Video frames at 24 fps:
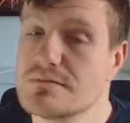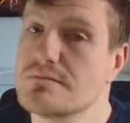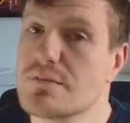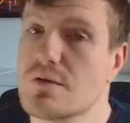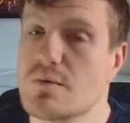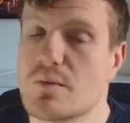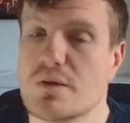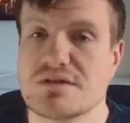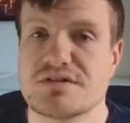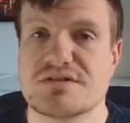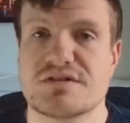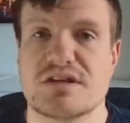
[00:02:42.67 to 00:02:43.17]
but
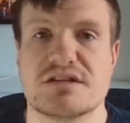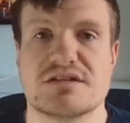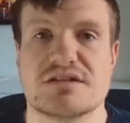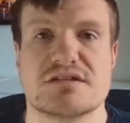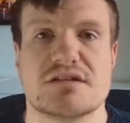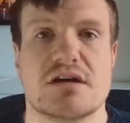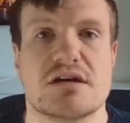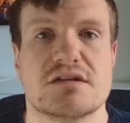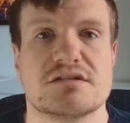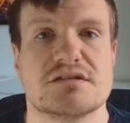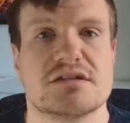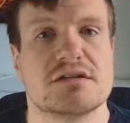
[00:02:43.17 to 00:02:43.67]
once they
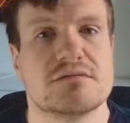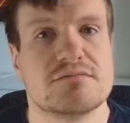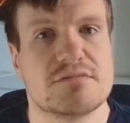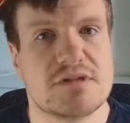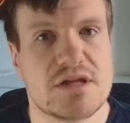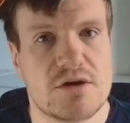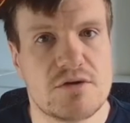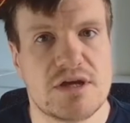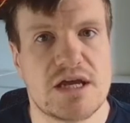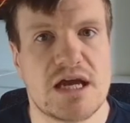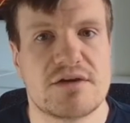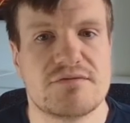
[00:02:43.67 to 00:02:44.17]
start it, they
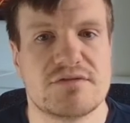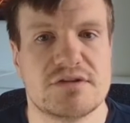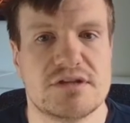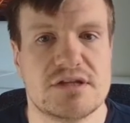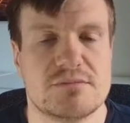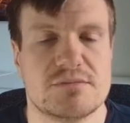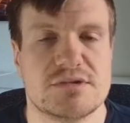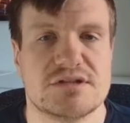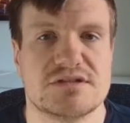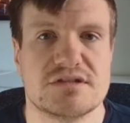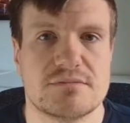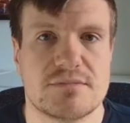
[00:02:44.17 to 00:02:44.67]
only have a
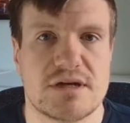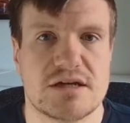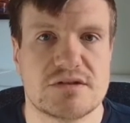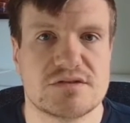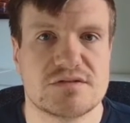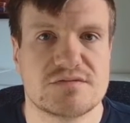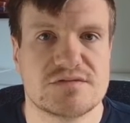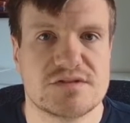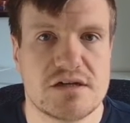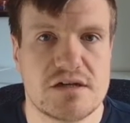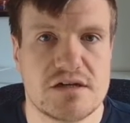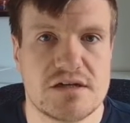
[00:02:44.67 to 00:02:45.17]
limited amount of
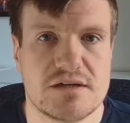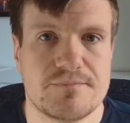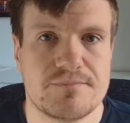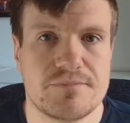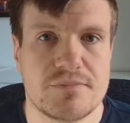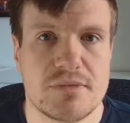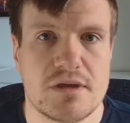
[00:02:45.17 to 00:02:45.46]
time.